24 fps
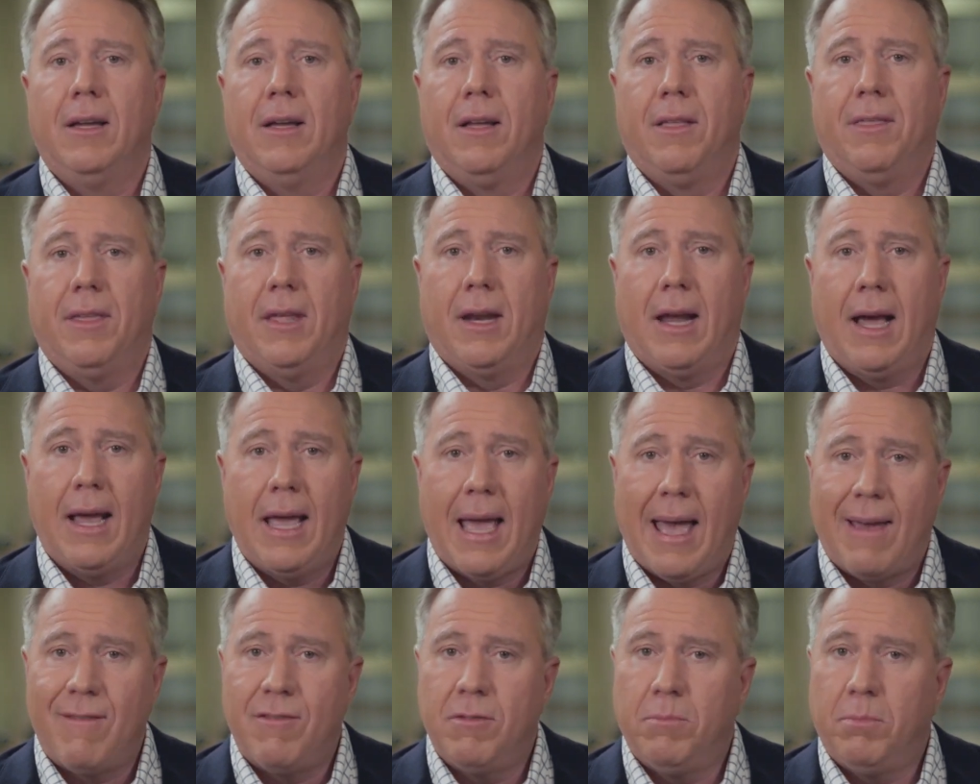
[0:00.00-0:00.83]
that I
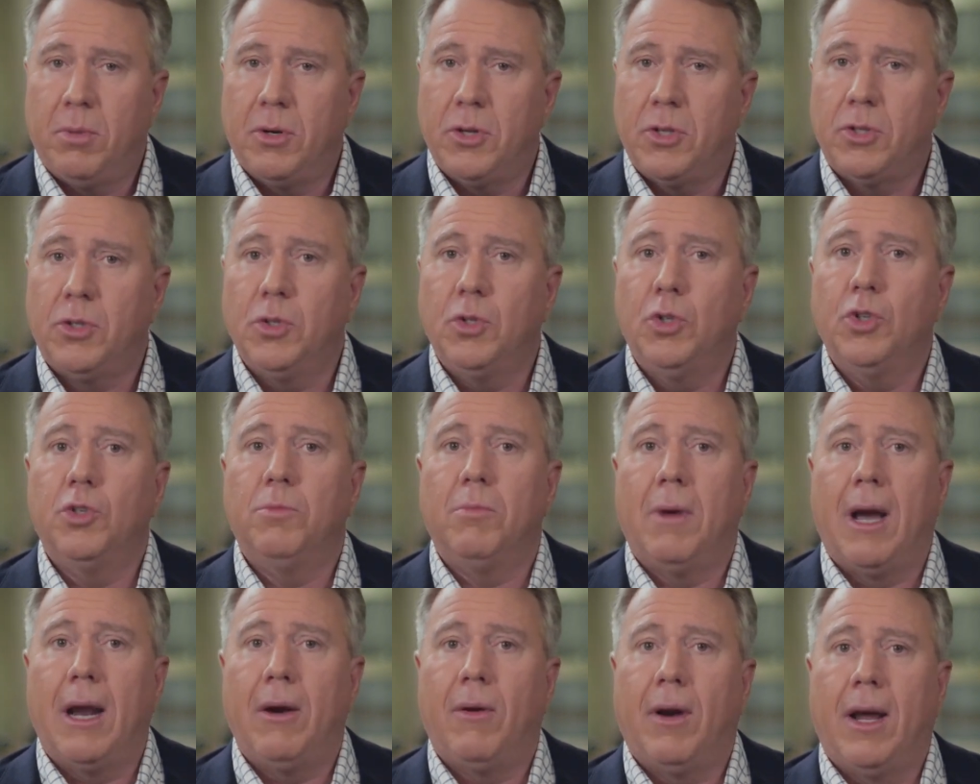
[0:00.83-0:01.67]
haven't pursued
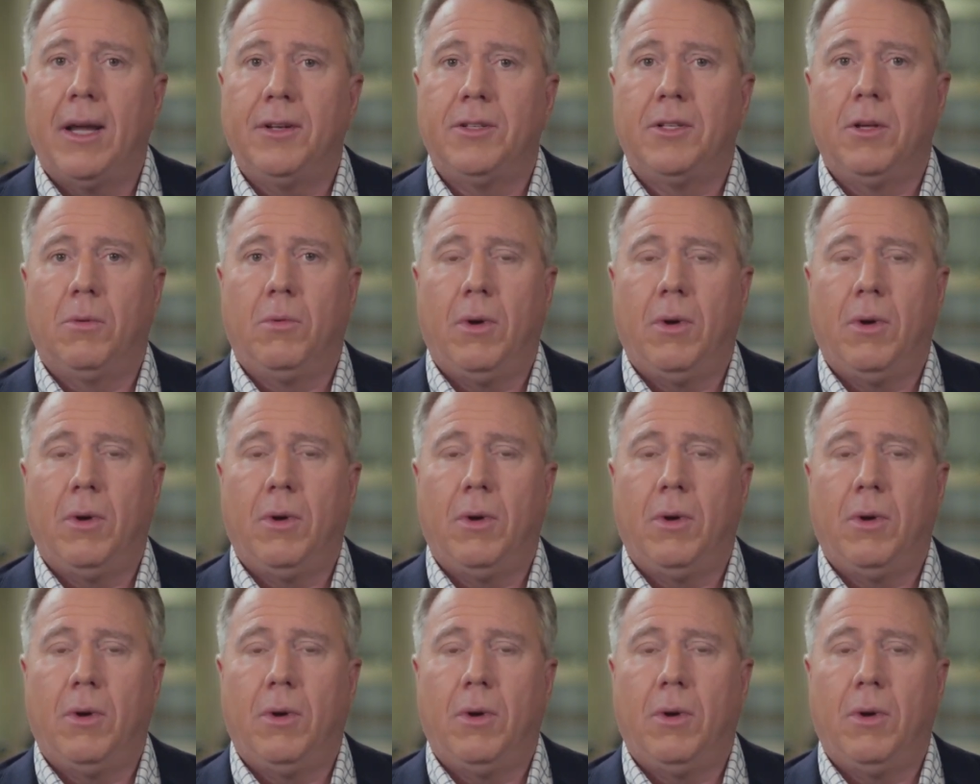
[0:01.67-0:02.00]
my right to